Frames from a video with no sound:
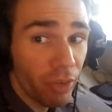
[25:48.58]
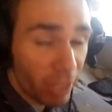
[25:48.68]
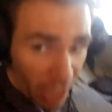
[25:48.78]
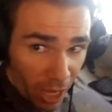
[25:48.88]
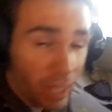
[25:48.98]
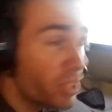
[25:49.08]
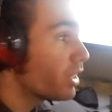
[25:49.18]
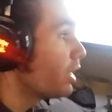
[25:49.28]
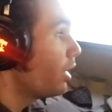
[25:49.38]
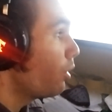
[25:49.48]
a lot,
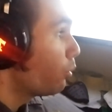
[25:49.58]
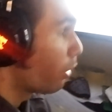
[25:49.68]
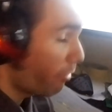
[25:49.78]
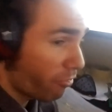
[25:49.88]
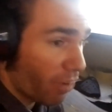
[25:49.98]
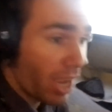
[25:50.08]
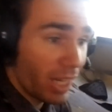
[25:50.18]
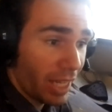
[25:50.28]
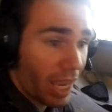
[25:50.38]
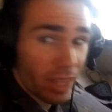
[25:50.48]
we're
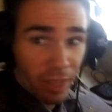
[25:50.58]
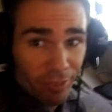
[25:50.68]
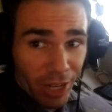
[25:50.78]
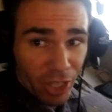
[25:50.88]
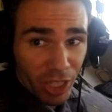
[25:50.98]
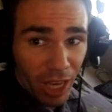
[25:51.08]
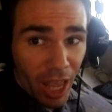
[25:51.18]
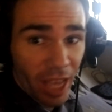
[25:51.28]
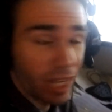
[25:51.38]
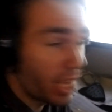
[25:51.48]
finally at the finish
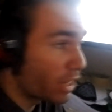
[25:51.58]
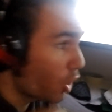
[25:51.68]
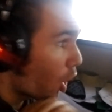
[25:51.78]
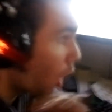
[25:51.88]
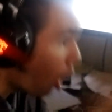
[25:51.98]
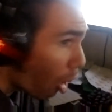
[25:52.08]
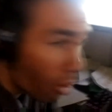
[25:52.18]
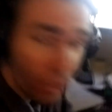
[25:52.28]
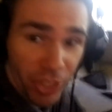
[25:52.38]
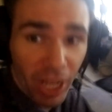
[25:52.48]
line. It's
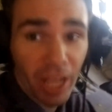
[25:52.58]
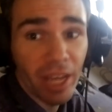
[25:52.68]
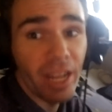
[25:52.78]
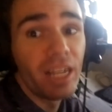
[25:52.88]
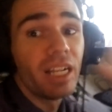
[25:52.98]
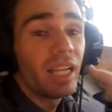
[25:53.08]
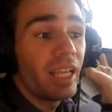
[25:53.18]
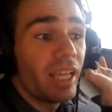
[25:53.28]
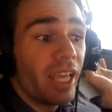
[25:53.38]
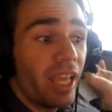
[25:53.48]
all done.
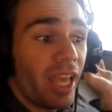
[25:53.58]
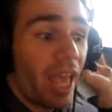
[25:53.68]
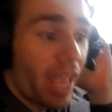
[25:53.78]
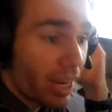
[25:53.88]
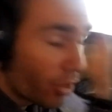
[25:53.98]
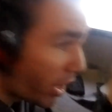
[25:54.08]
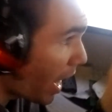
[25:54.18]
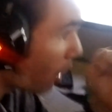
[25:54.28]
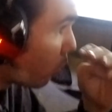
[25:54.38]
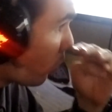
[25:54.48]
And
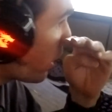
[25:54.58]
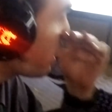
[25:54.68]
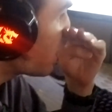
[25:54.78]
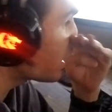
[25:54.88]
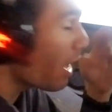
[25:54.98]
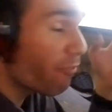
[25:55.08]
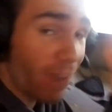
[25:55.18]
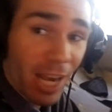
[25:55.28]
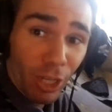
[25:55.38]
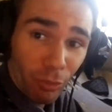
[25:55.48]
now we're ready to get that
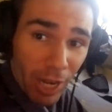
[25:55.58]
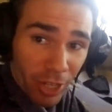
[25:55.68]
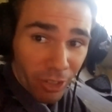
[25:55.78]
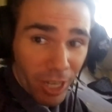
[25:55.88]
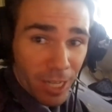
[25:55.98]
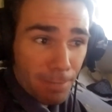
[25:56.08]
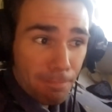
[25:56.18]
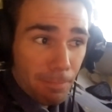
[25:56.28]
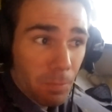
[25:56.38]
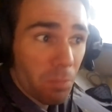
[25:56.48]
final render in
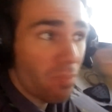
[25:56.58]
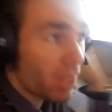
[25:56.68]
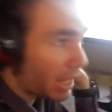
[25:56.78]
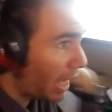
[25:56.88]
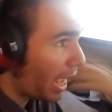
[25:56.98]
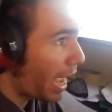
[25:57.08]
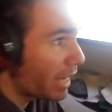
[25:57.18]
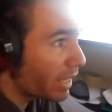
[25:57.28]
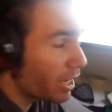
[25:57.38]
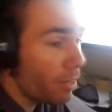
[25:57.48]

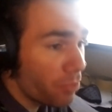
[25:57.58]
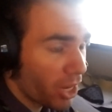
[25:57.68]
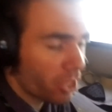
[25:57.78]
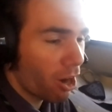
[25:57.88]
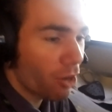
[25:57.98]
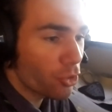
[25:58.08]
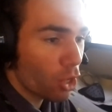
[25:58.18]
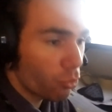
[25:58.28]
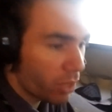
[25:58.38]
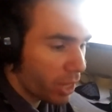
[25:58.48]
and get it up there. Caro's
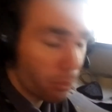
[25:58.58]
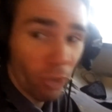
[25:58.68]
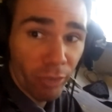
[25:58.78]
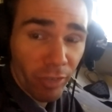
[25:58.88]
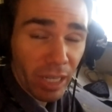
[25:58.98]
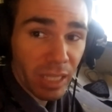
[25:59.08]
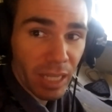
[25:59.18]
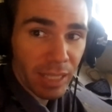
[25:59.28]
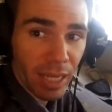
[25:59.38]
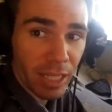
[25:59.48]
already approved of it because
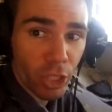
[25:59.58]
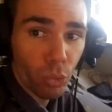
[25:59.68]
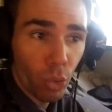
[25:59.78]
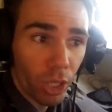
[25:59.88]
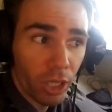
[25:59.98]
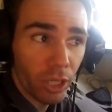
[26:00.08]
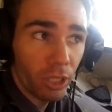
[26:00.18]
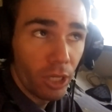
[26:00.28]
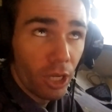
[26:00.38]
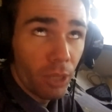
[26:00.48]
I sent it to
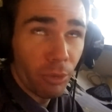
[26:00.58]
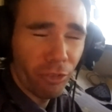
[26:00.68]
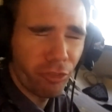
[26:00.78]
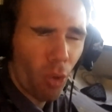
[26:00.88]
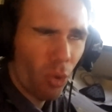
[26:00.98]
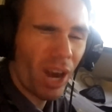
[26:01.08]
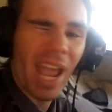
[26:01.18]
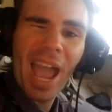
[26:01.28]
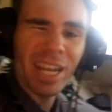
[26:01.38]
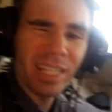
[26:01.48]
her before
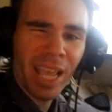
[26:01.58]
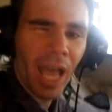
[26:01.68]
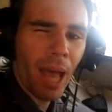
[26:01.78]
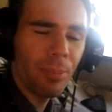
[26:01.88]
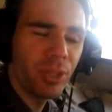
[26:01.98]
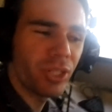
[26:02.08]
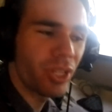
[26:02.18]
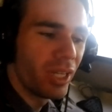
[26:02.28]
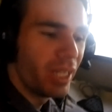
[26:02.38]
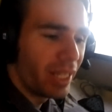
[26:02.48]
I added
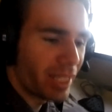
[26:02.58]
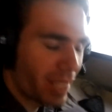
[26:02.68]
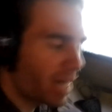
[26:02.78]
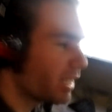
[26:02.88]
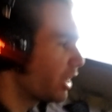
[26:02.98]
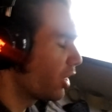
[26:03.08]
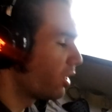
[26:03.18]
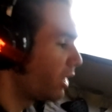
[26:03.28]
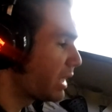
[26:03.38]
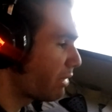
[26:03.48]
tabs. This is actually the
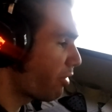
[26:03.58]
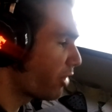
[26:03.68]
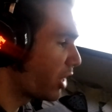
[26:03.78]
earliest I've ever